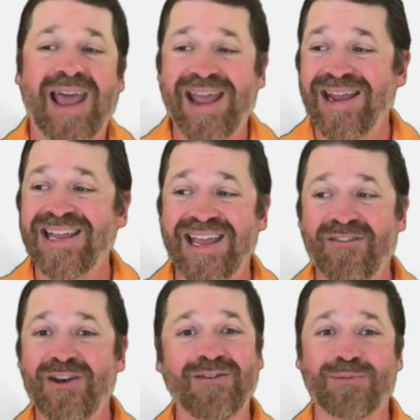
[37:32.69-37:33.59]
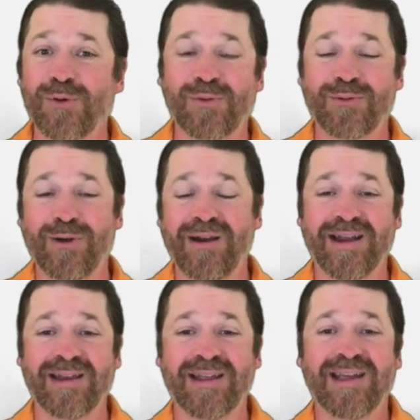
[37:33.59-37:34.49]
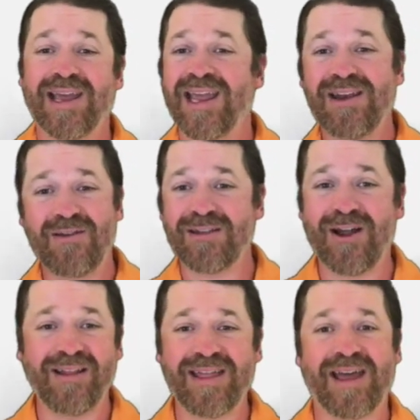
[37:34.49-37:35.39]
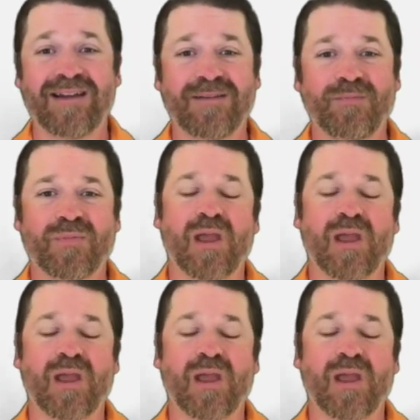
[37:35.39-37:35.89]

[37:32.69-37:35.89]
And He even knows when we're worried. He knows all of that.